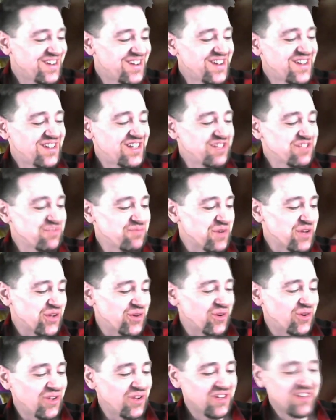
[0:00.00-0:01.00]
That's pretty
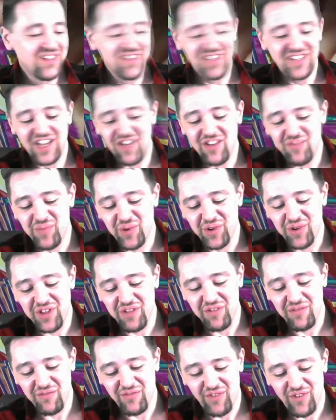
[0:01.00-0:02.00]
cool. I haven't pulled him
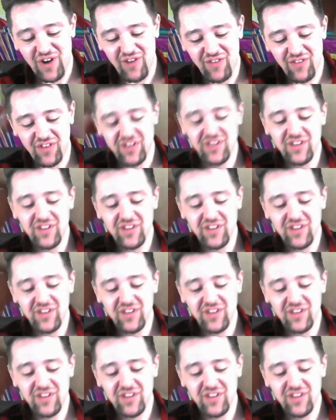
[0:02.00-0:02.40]
in forever.